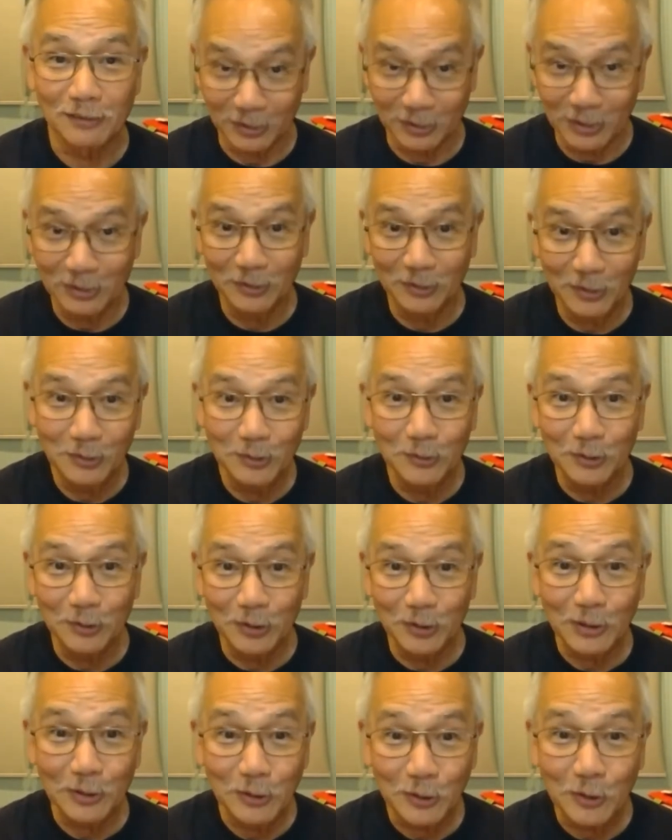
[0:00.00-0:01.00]
You, you,
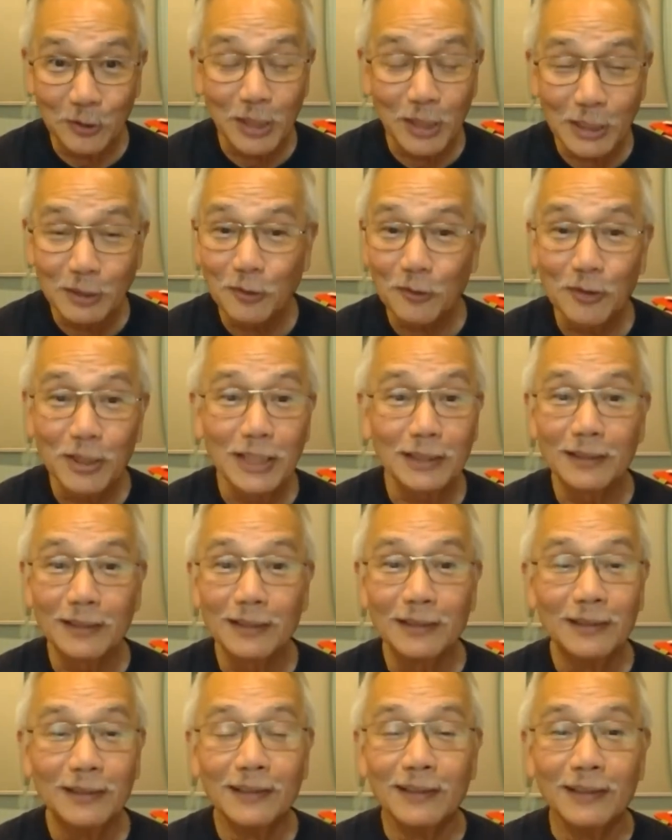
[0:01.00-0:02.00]
you, you read through
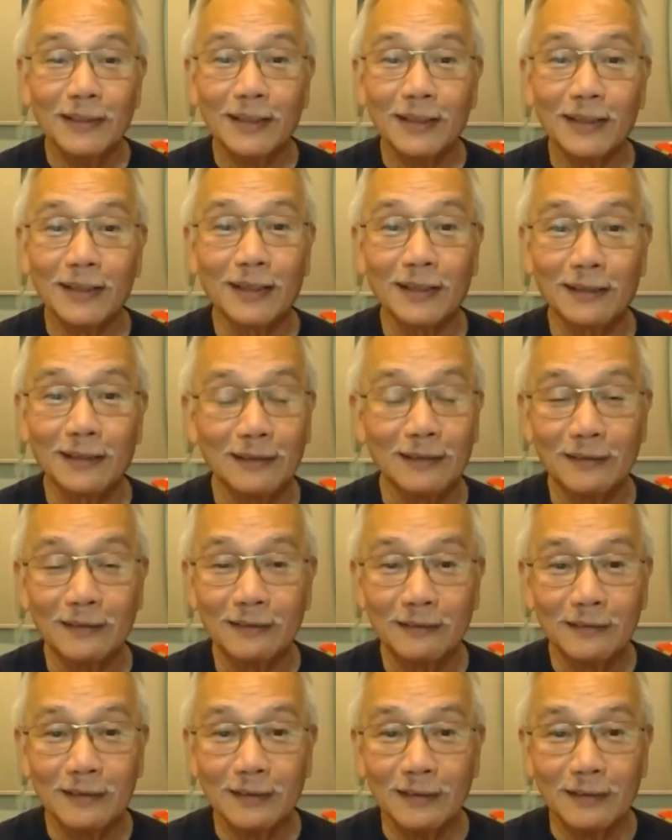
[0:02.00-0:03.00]
it,
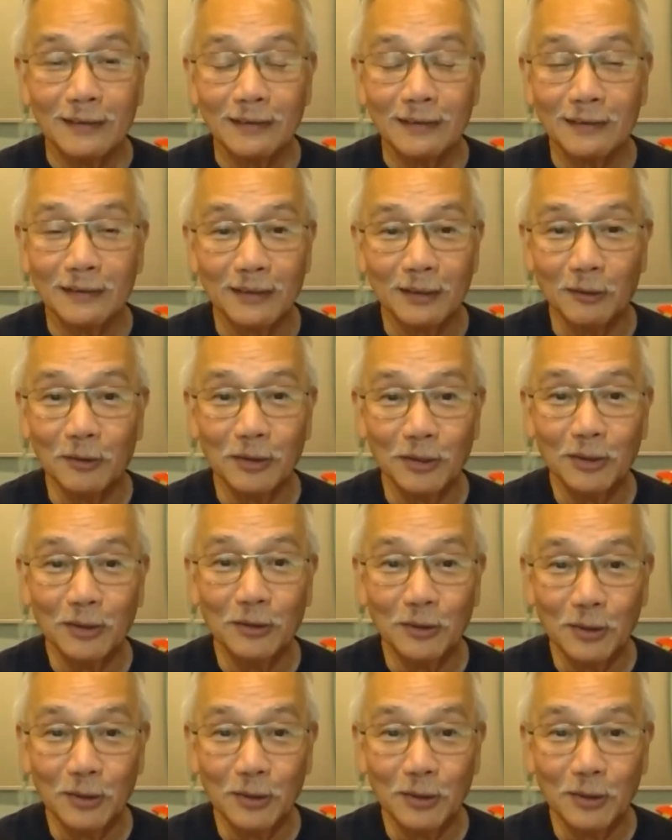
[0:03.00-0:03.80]
uh, you,